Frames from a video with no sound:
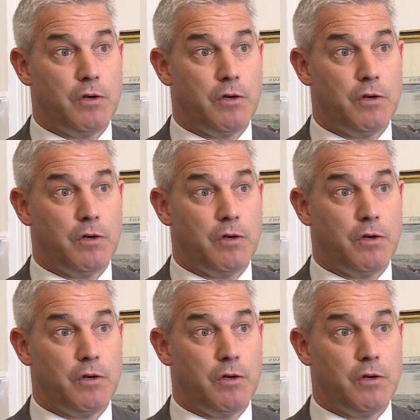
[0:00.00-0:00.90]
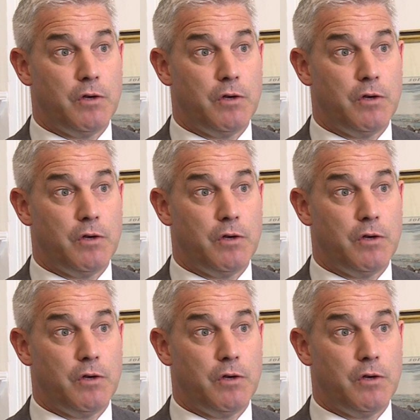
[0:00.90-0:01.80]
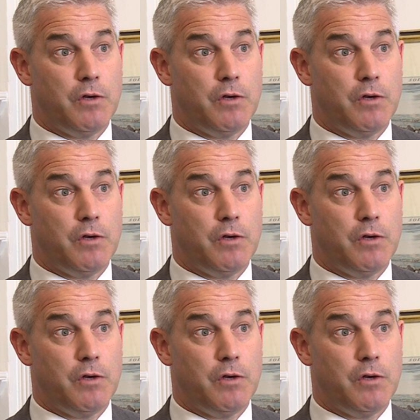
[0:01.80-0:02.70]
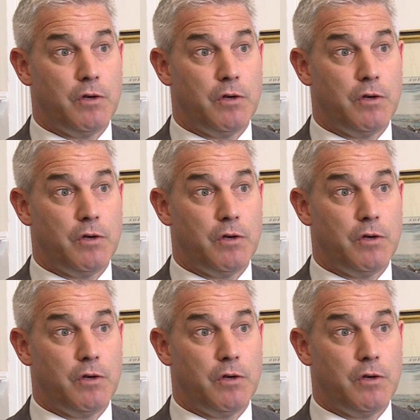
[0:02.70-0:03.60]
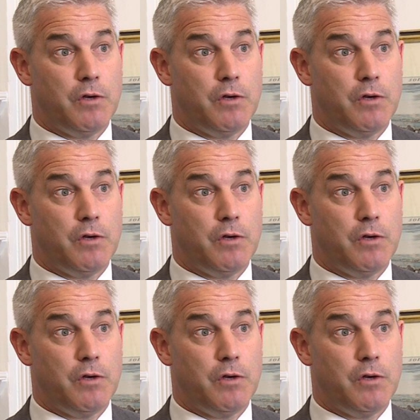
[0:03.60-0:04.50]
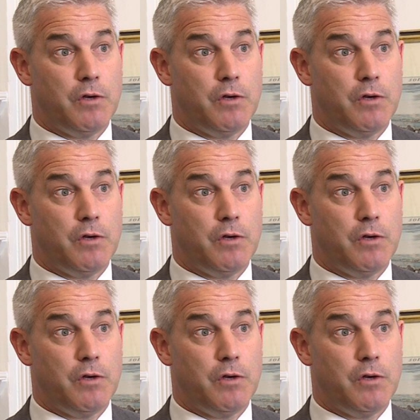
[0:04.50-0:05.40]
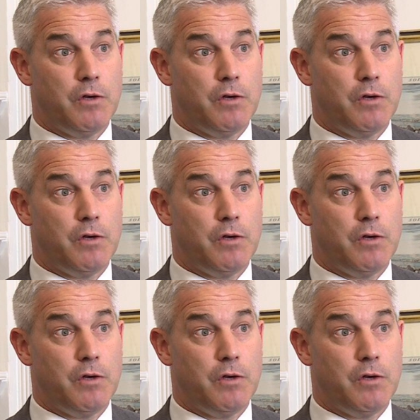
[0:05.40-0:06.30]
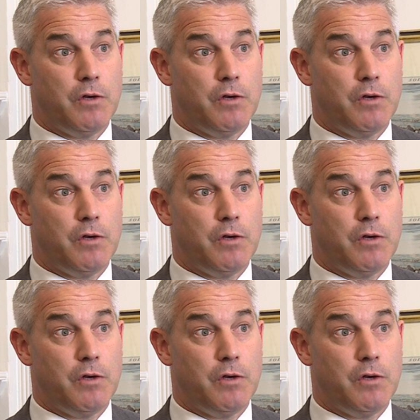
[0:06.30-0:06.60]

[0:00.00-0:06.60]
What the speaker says: The face doesn't move, so there is nothing to read.